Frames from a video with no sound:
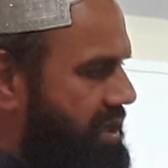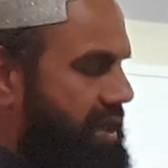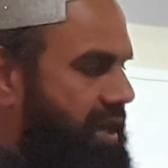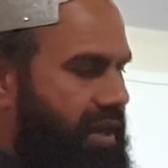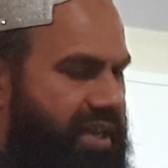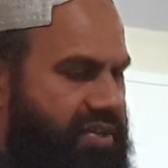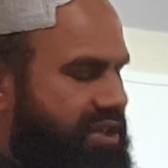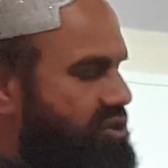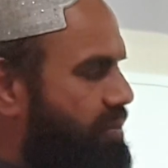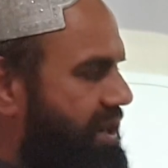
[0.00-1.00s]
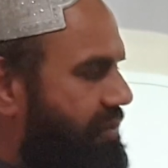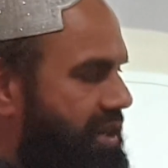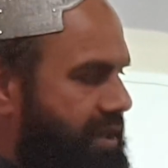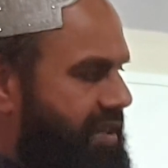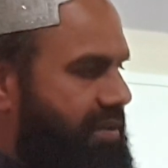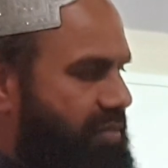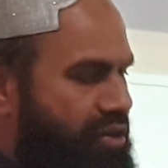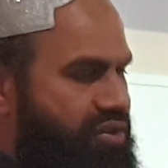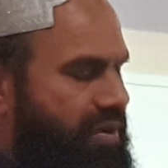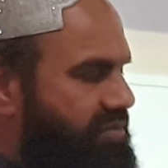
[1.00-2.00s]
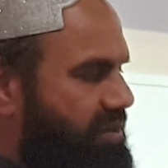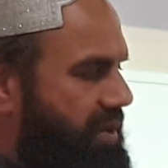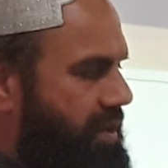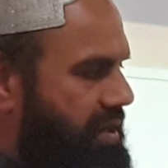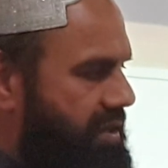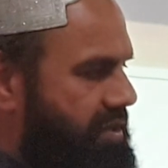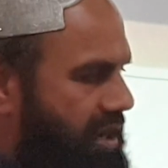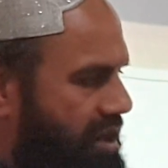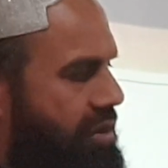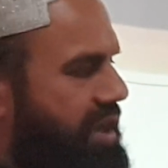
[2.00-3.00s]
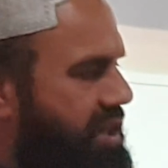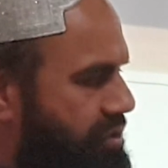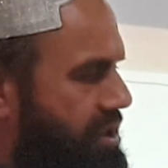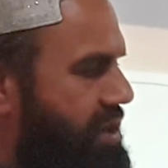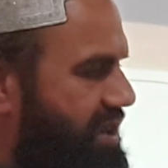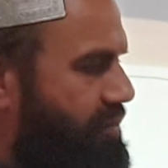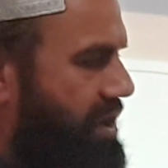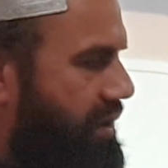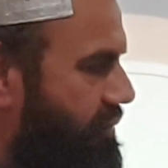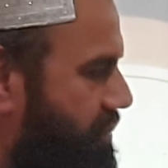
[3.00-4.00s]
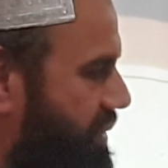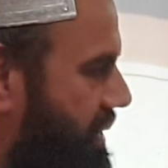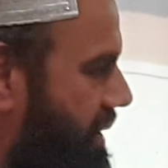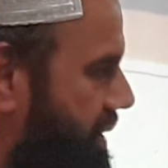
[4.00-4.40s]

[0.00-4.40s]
Allah said, nobody will take them out from the paradise. How can you taking me out from the paradise?